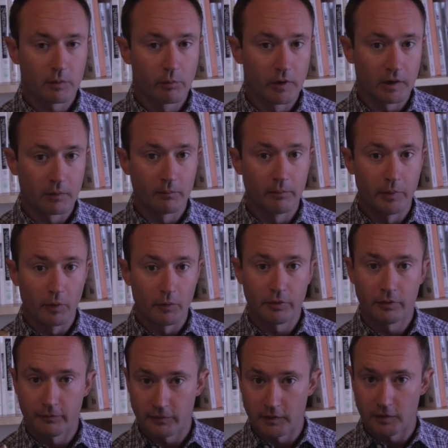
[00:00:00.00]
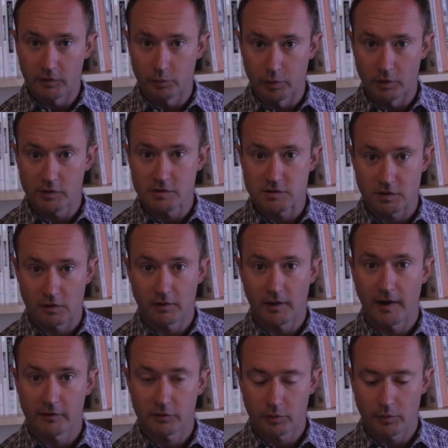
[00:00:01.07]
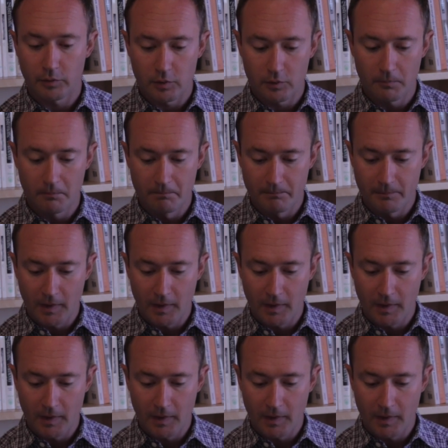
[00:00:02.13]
bring both of these books to class with you,